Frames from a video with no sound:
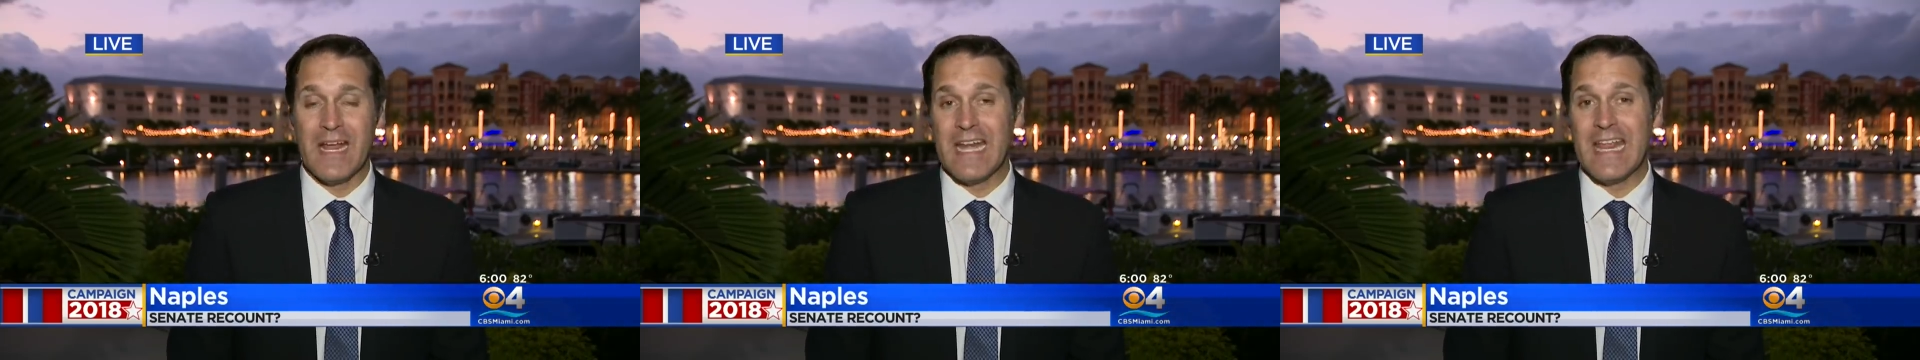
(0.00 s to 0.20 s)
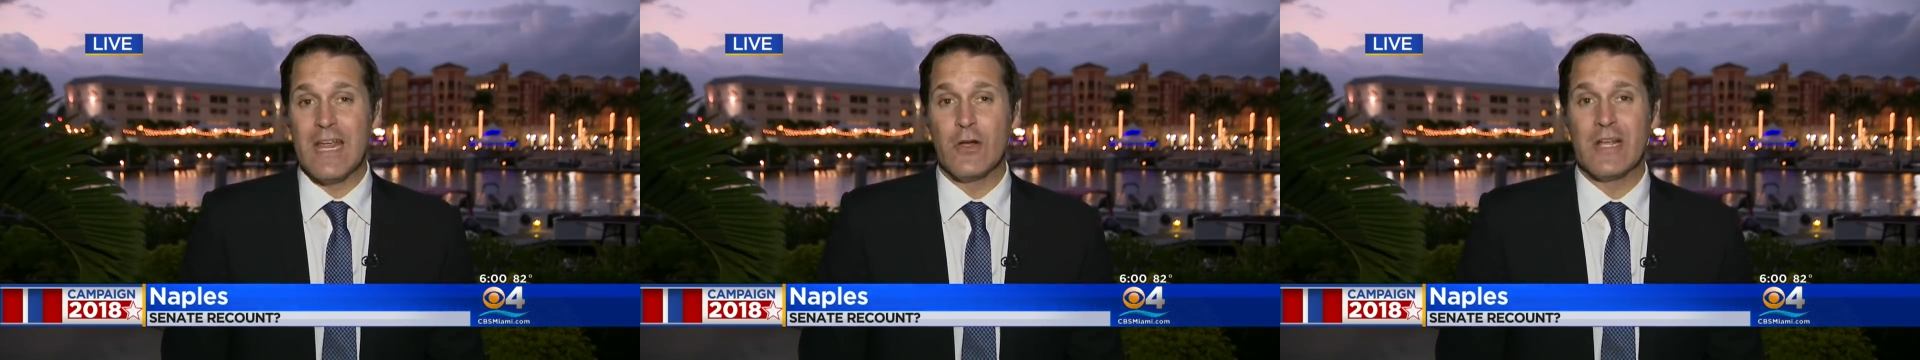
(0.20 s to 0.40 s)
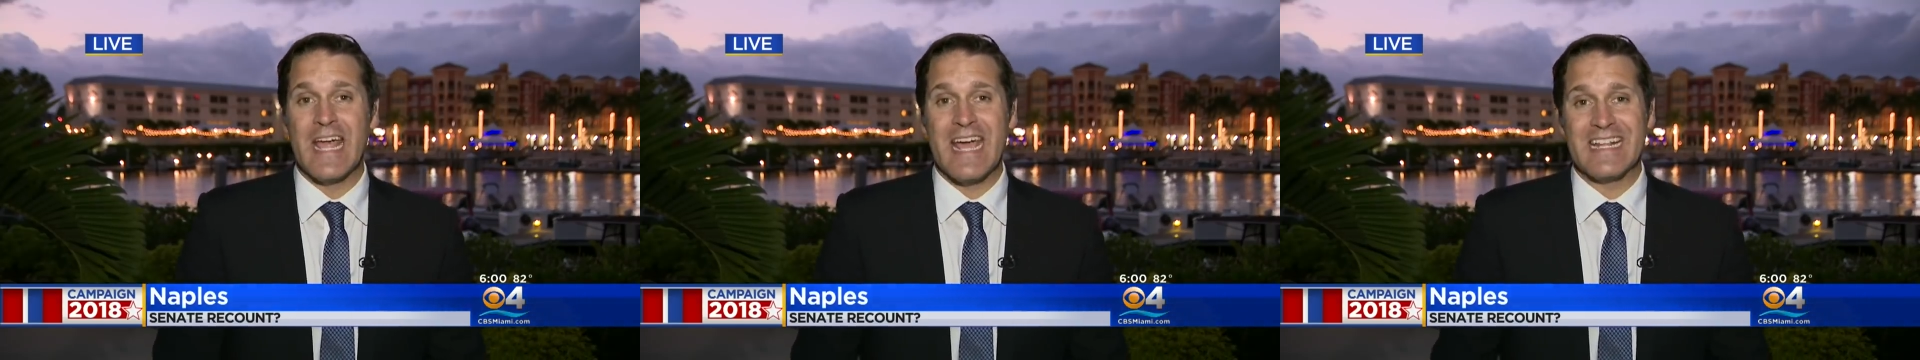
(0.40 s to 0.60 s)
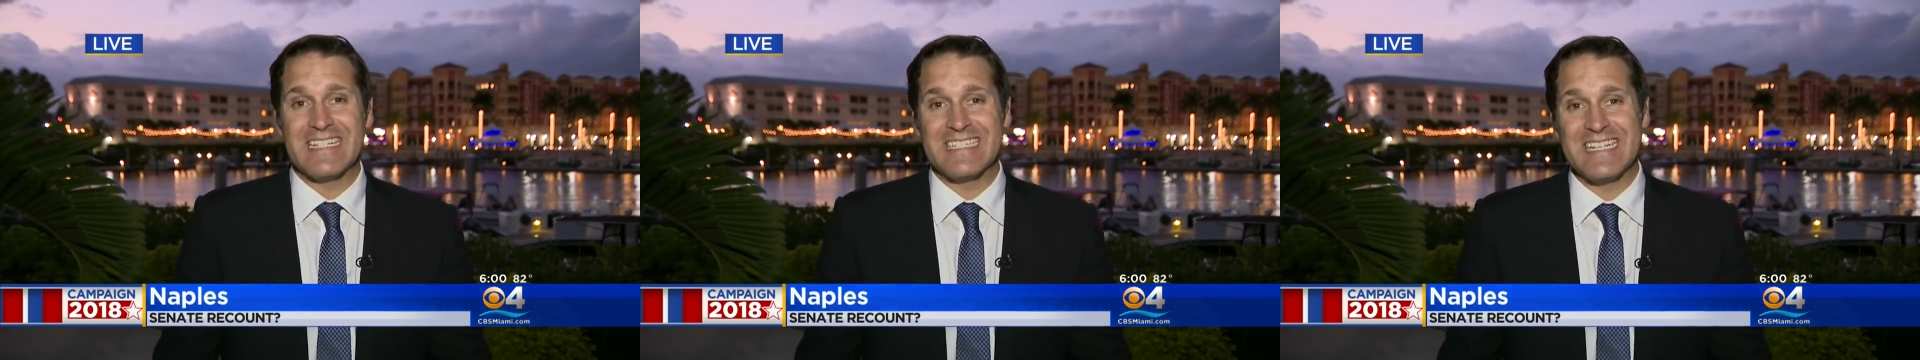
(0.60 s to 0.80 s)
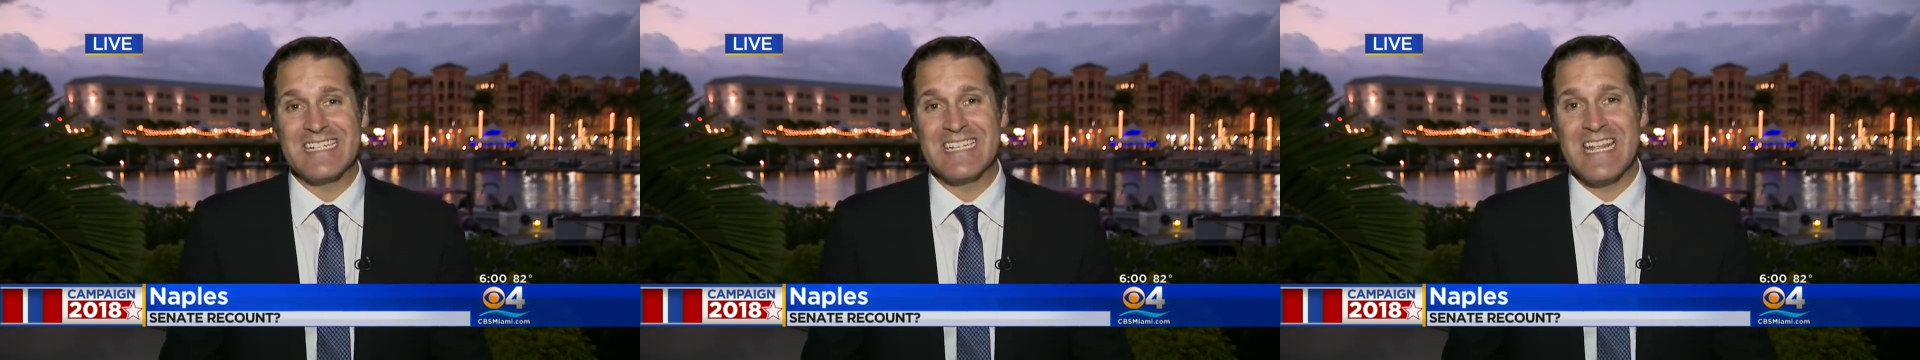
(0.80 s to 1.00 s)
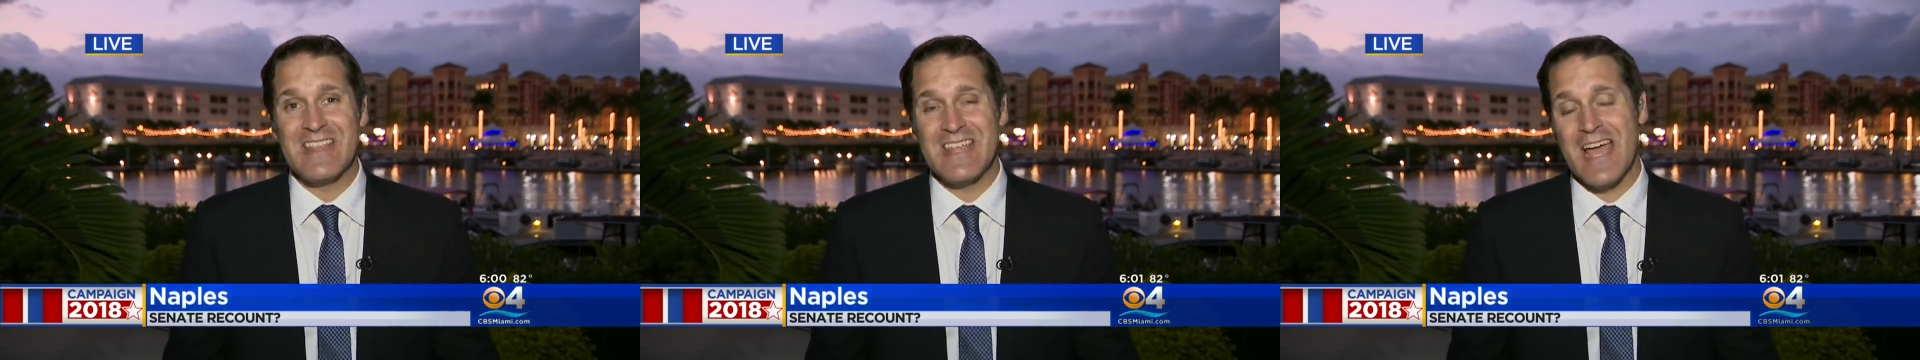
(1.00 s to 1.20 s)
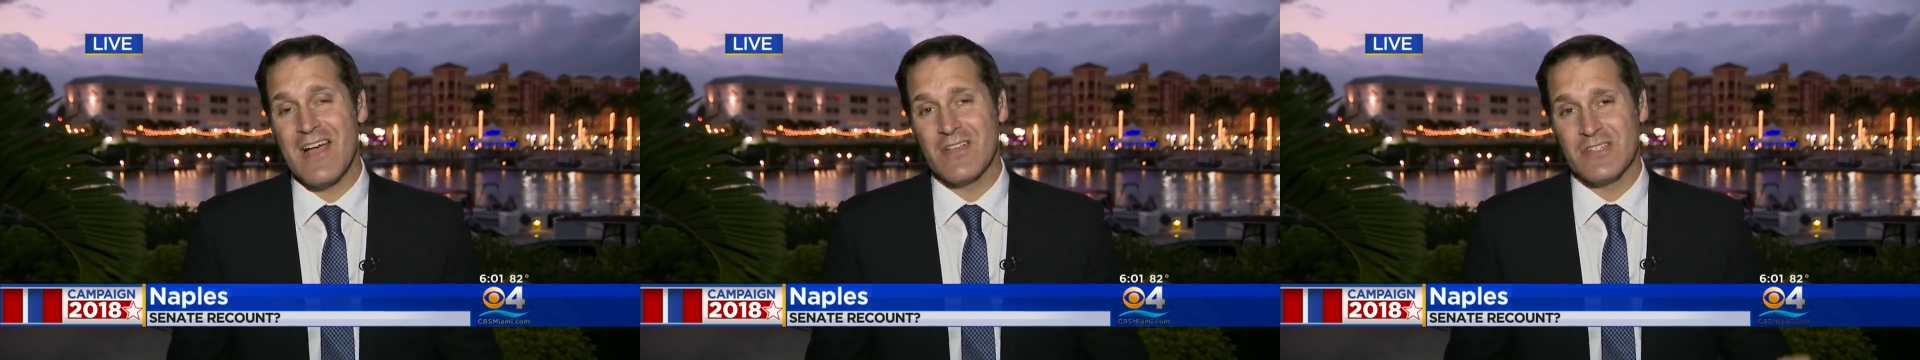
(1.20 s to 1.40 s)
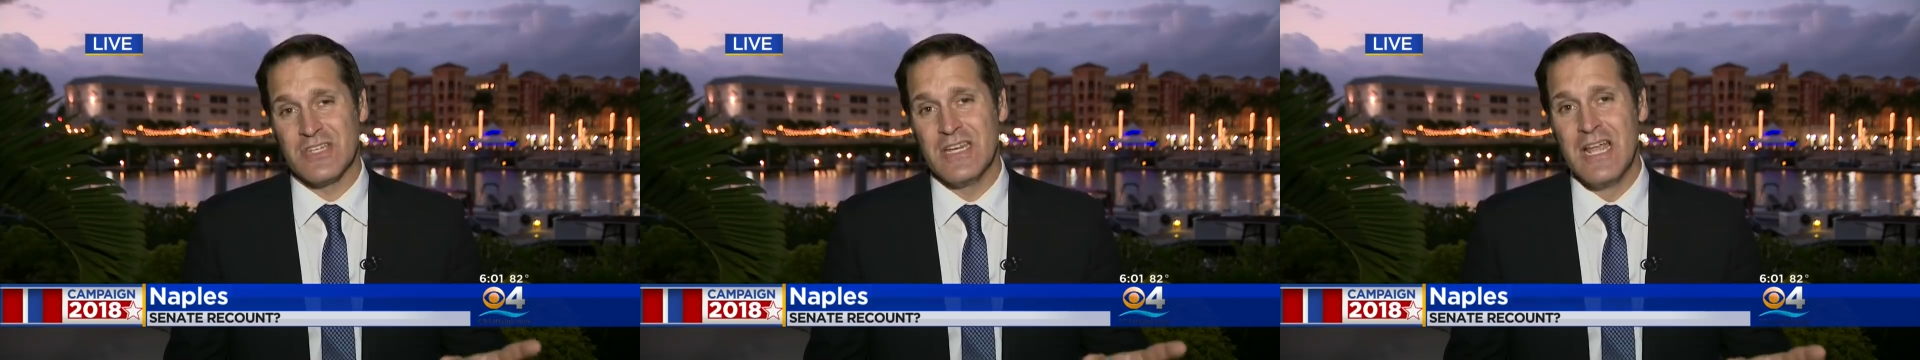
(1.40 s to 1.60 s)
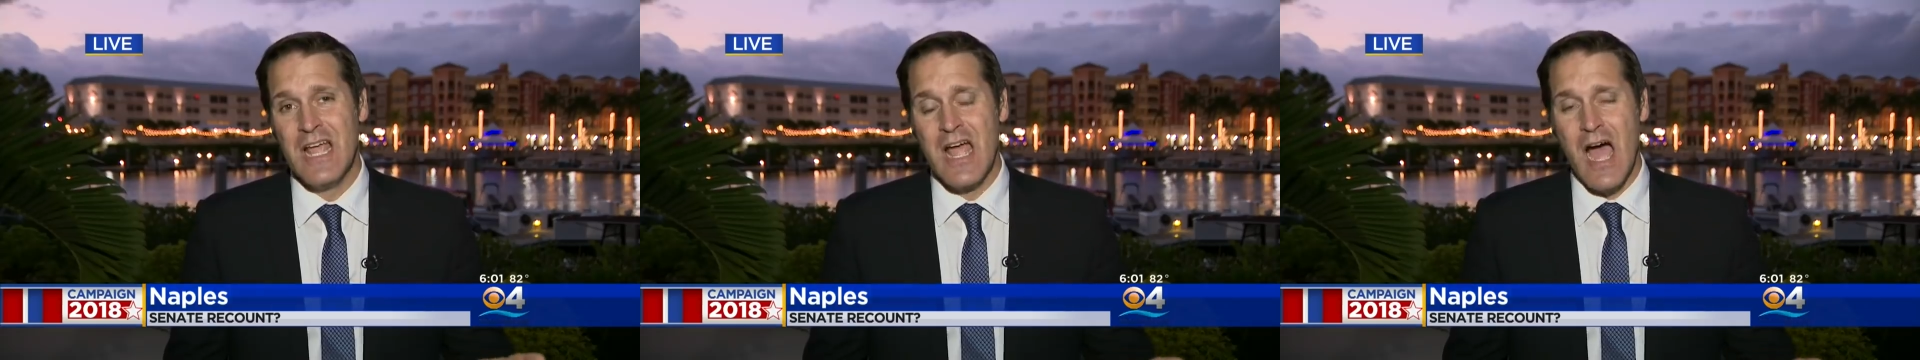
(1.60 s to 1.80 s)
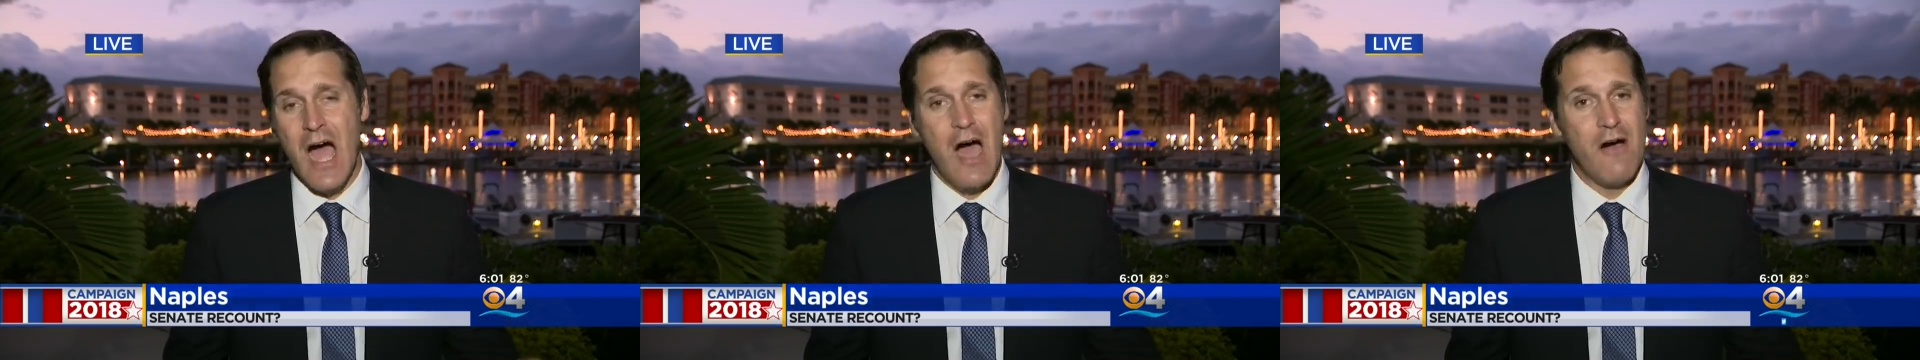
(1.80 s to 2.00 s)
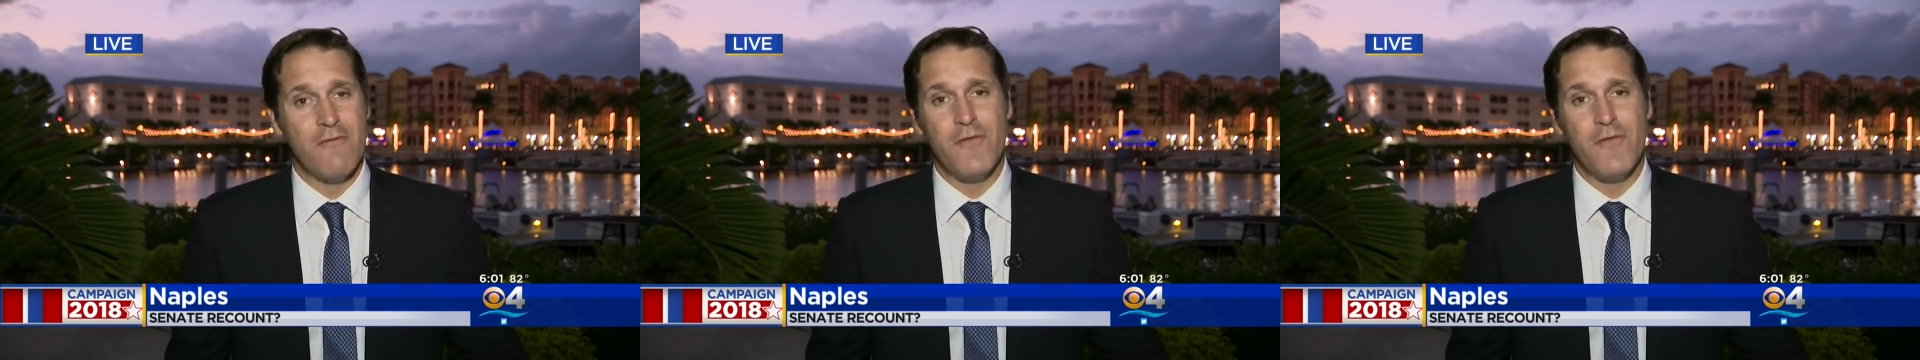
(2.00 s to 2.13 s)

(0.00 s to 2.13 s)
and he only had a 60,000 uh,